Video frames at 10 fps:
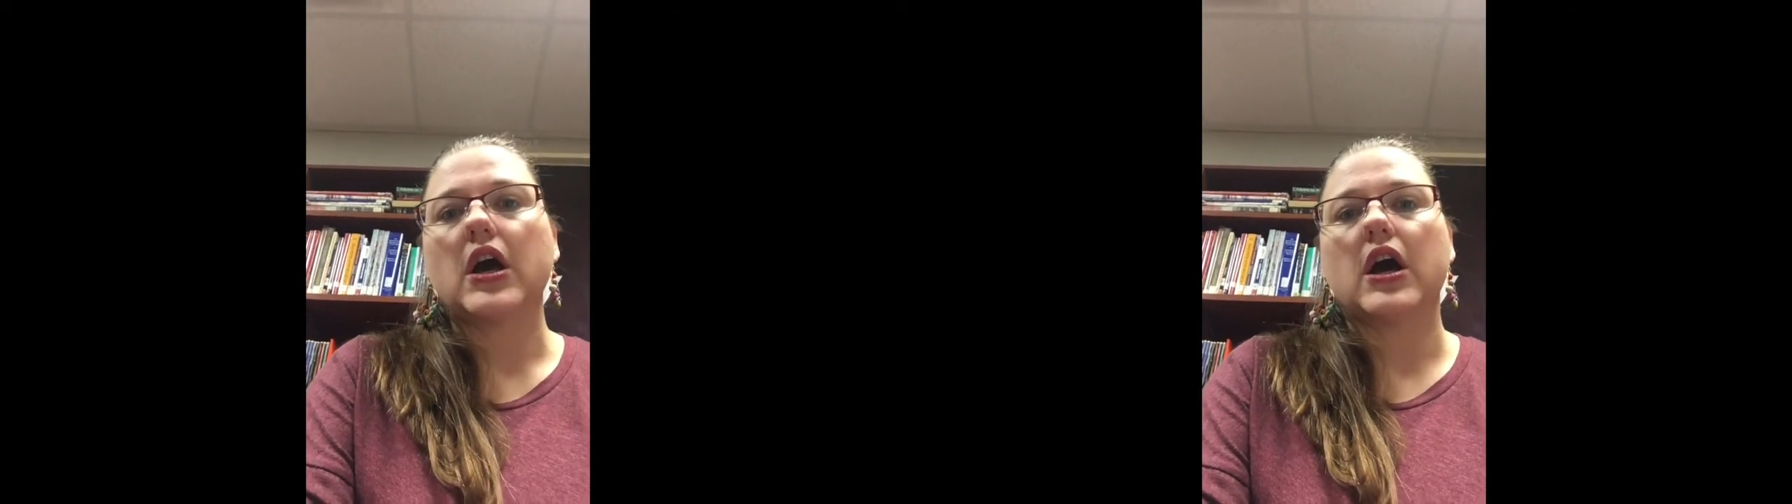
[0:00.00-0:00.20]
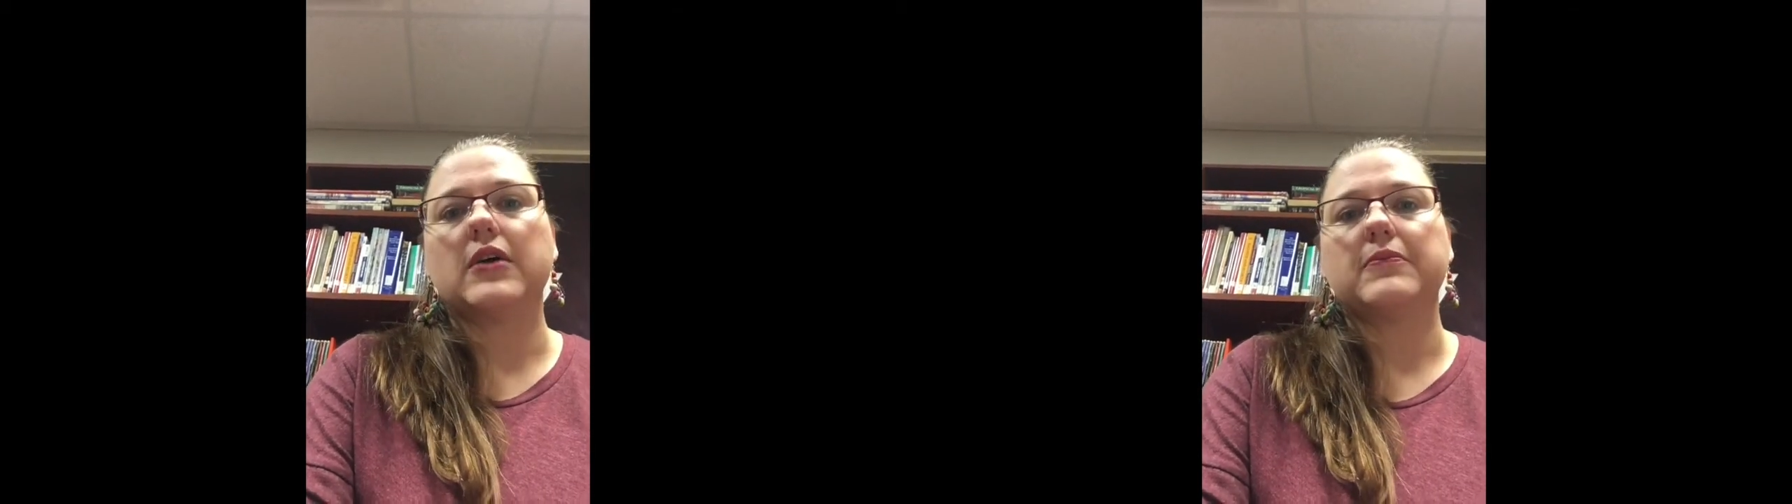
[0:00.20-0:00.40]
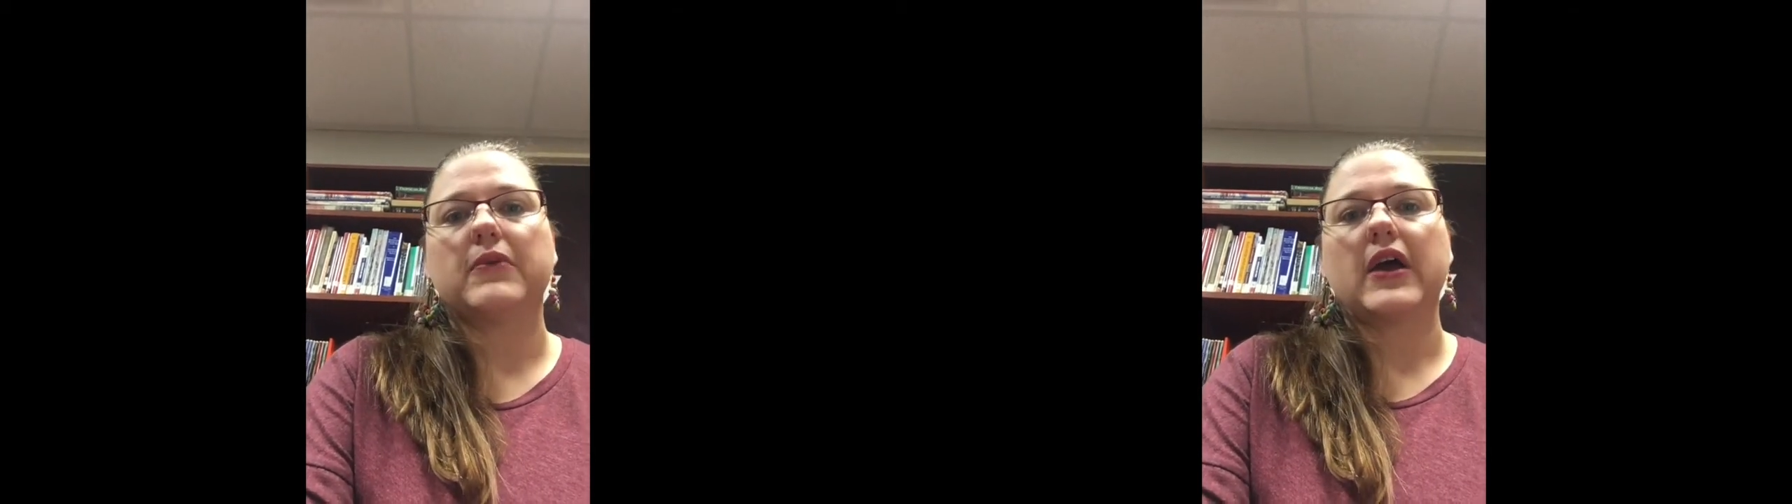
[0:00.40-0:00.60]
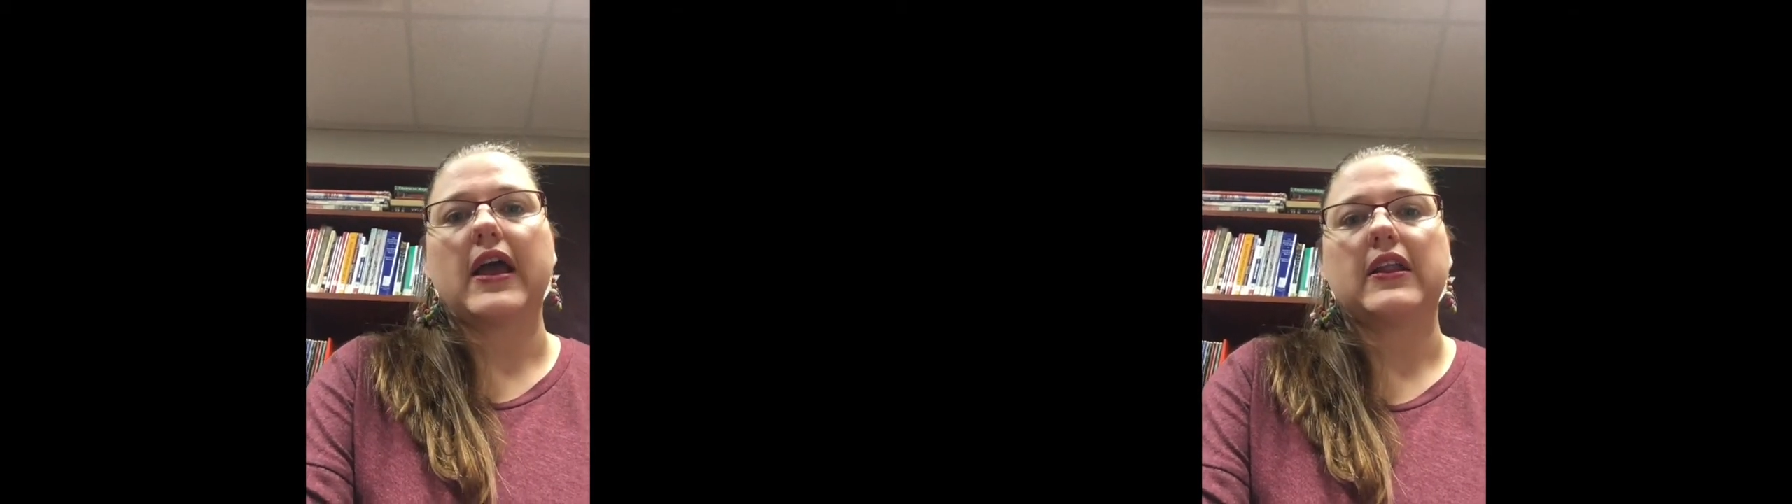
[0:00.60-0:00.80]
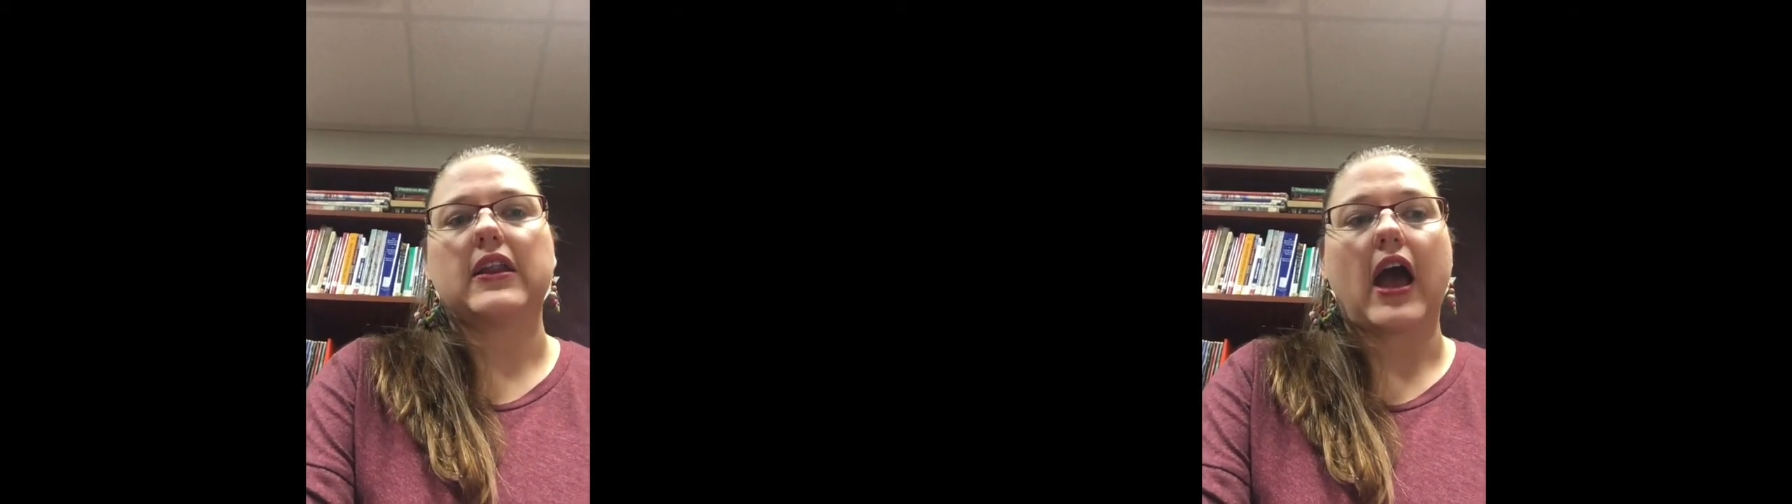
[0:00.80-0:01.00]
Um,
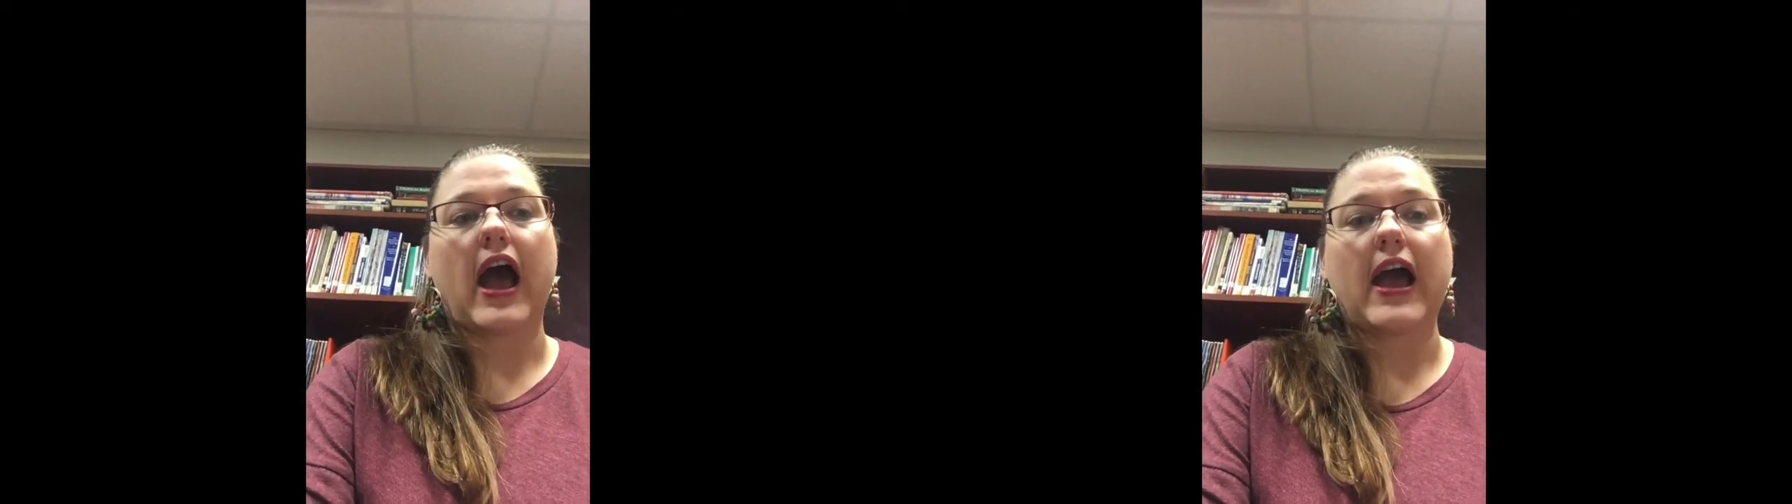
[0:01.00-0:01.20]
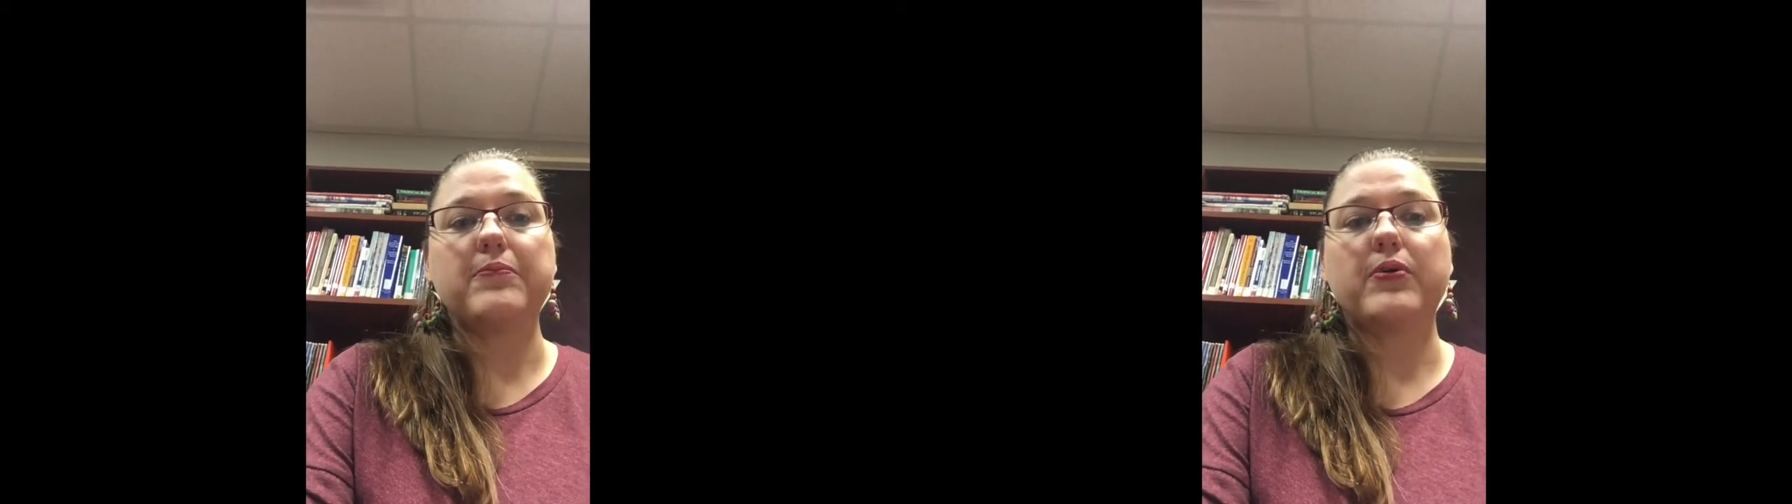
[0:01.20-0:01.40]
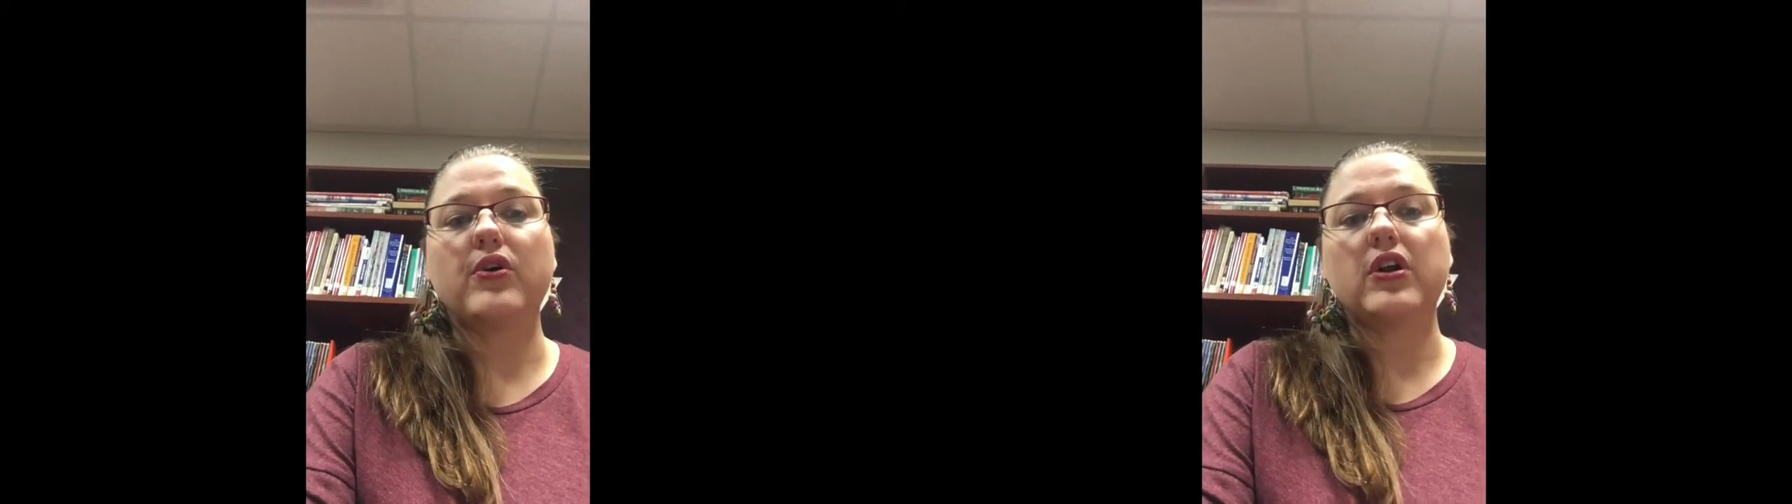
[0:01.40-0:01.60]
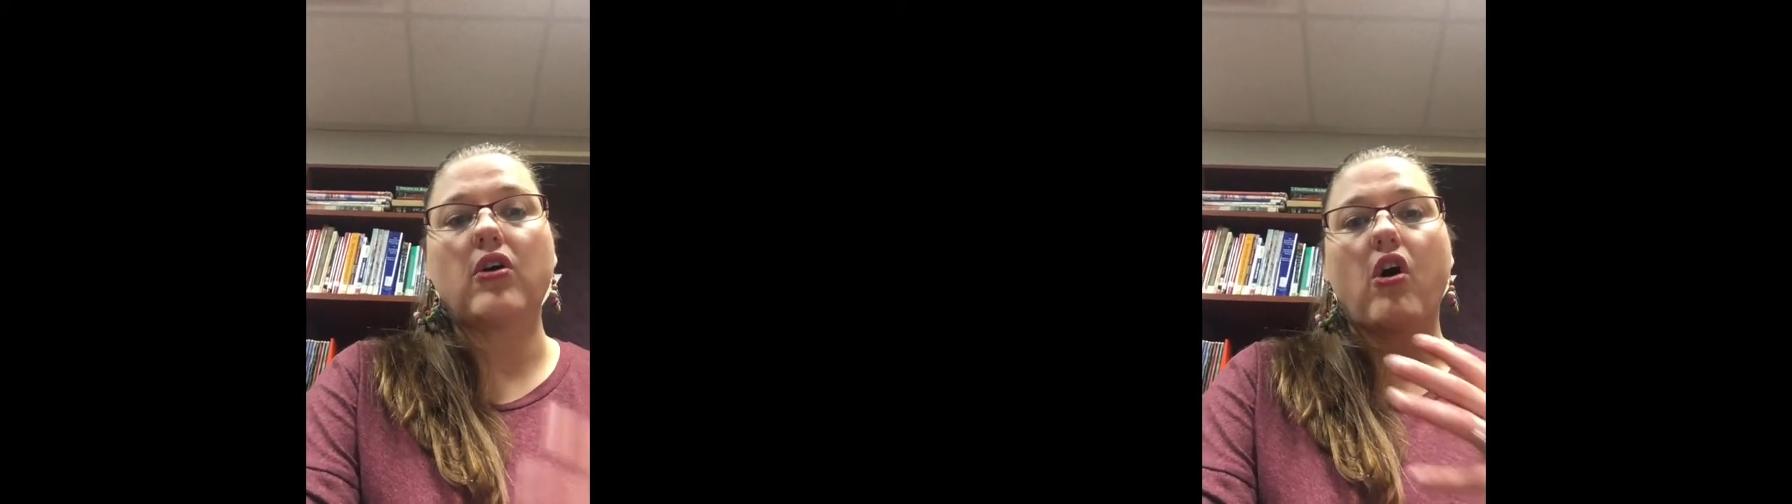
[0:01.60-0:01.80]
and I put